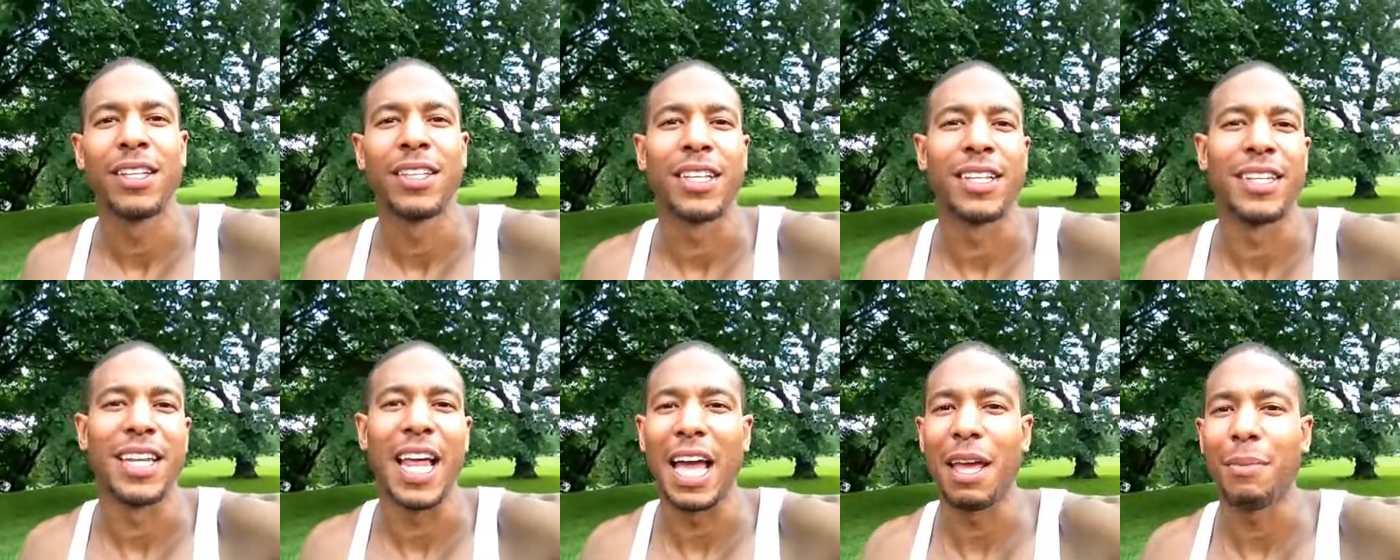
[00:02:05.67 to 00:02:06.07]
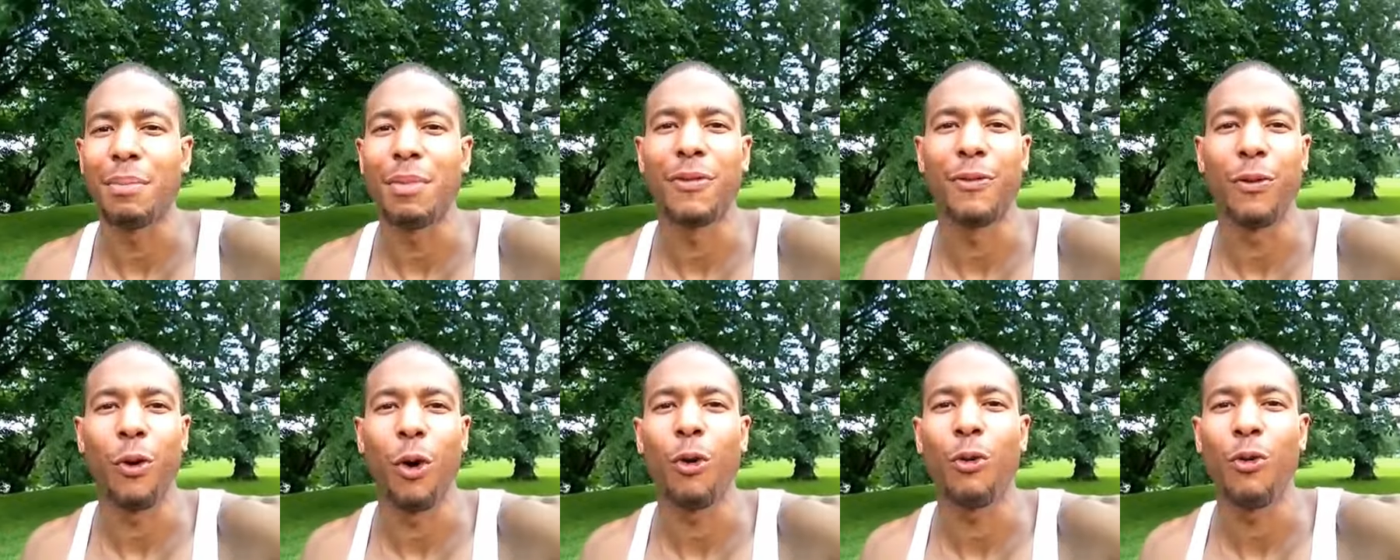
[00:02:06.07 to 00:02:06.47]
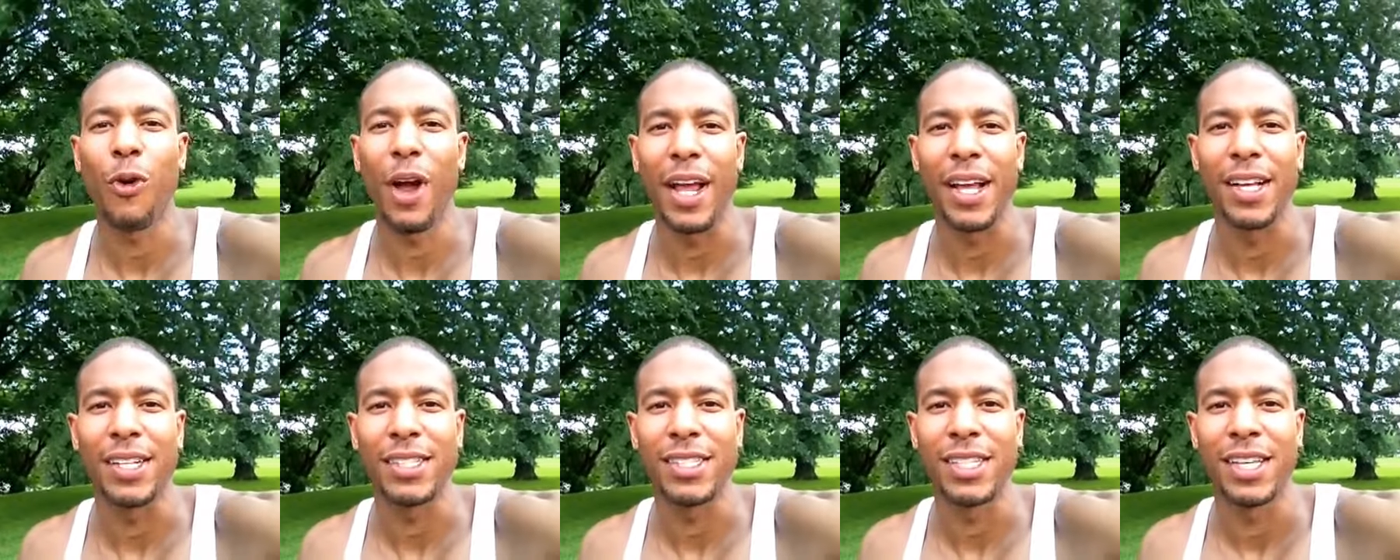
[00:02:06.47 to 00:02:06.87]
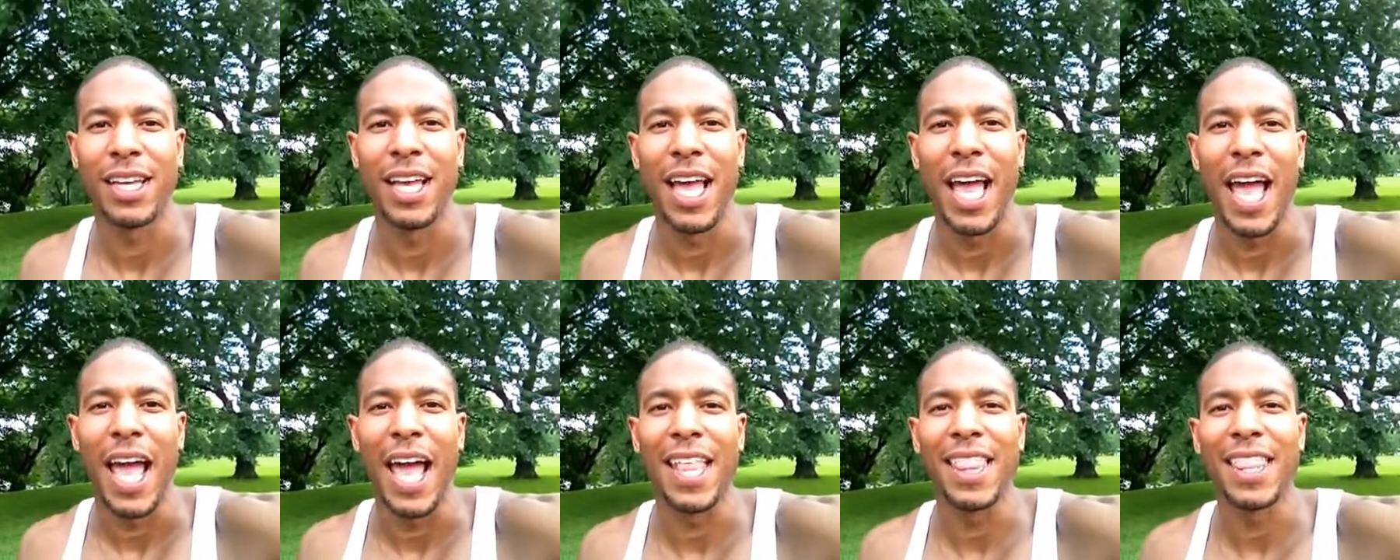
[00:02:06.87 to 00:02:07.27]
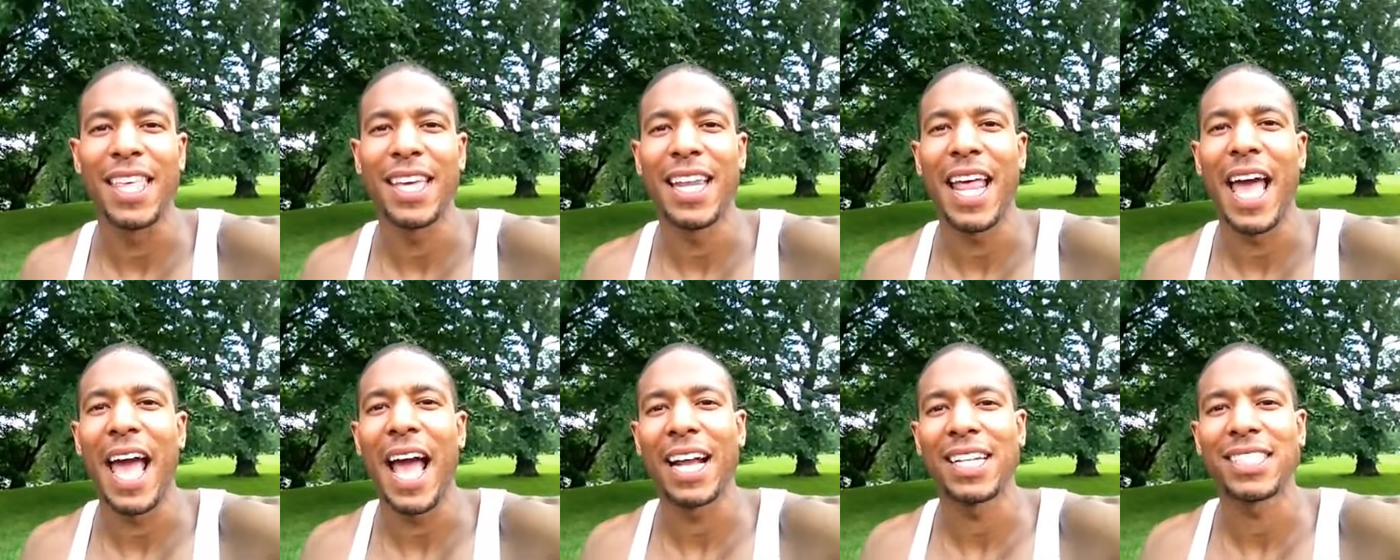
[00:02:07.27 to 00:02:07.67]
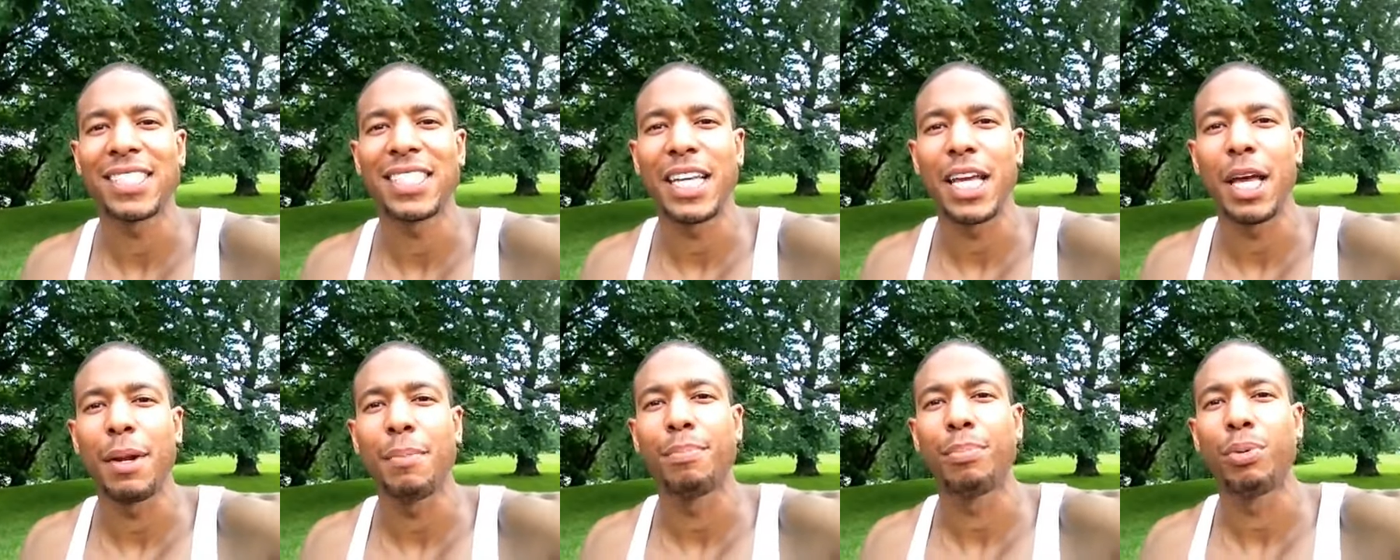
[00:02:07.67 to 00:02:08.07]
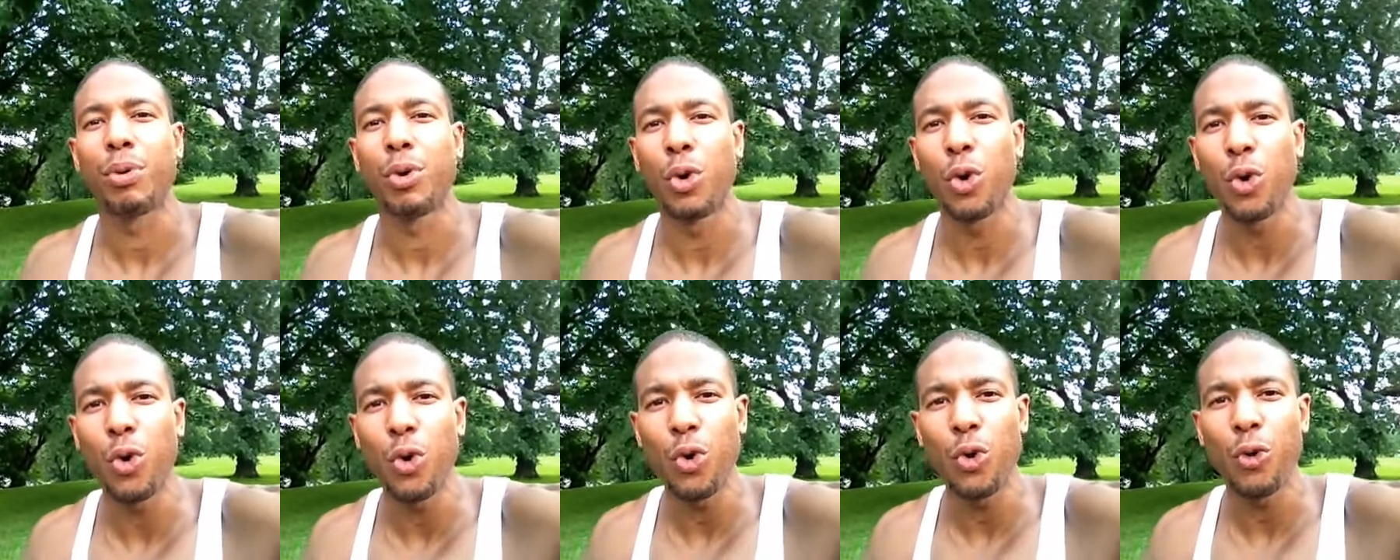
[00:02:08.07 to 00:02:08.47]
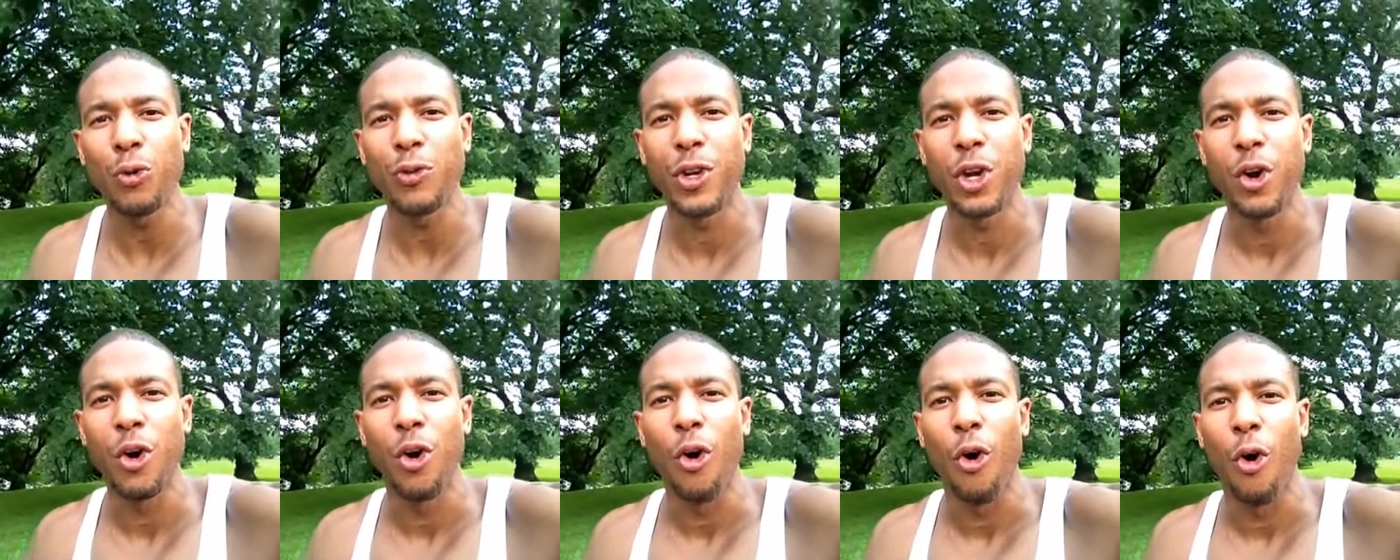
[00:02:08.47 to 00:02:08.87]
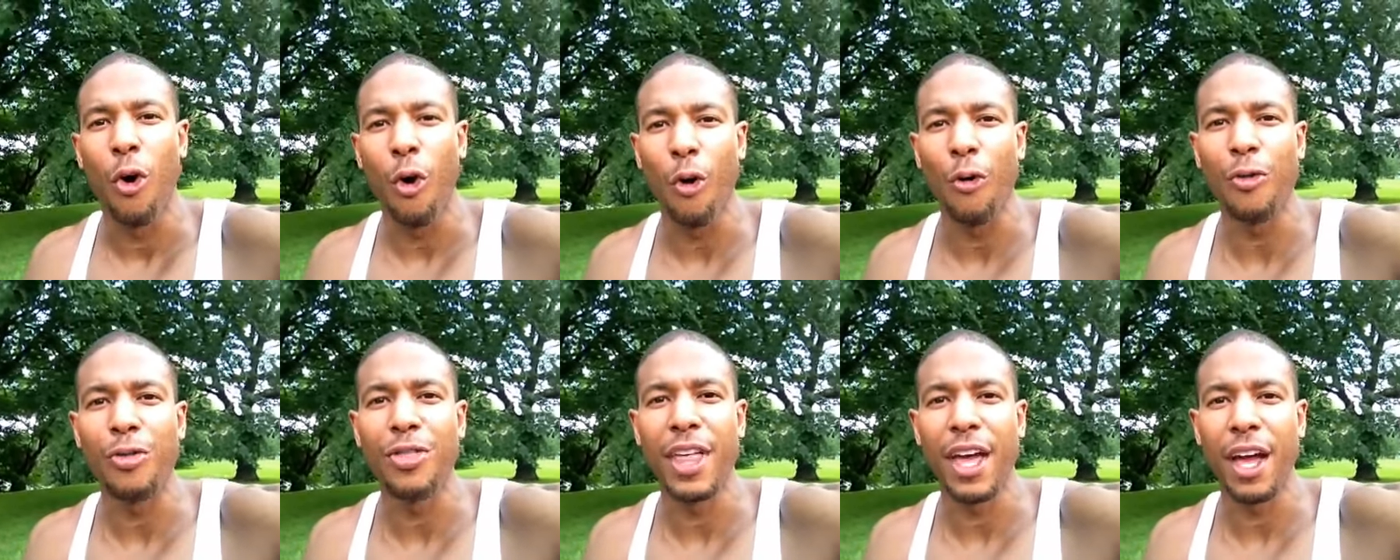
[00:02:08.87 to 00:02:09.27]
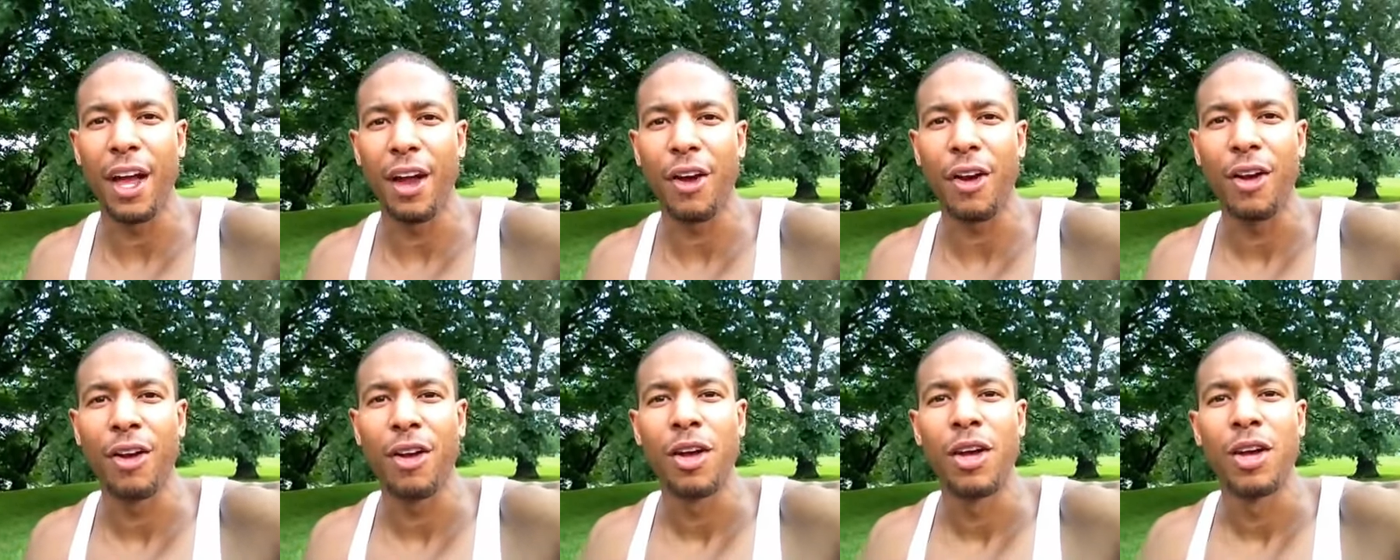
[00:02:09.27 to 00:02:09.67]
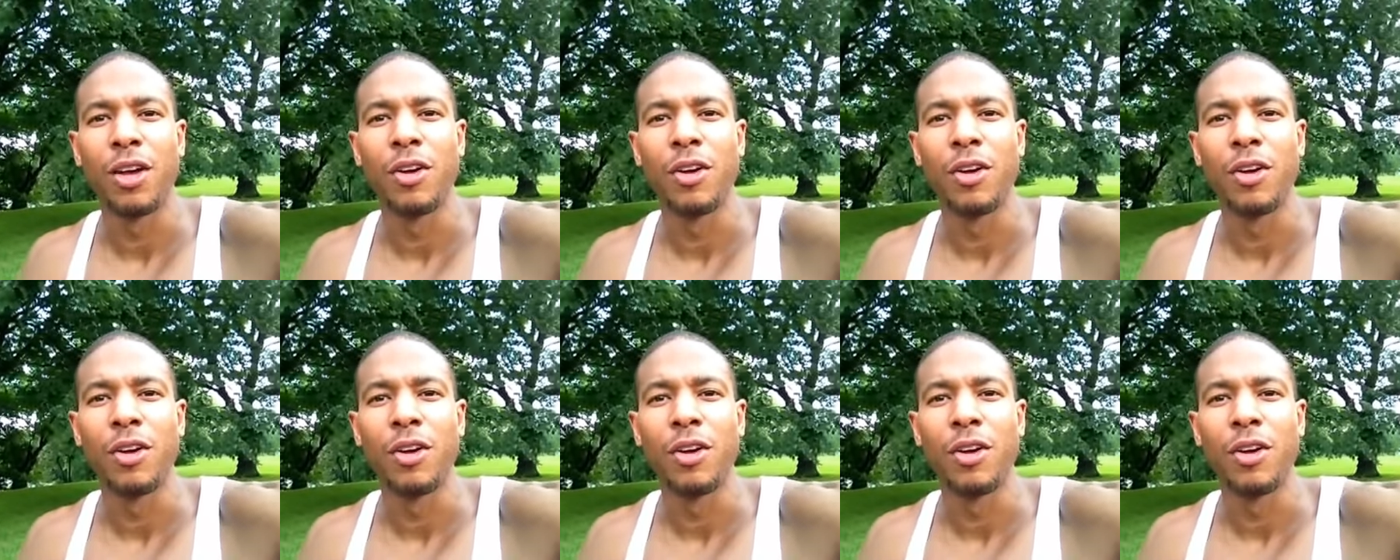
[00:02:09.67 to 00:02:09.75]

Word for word: the night before a race and then actually improved on their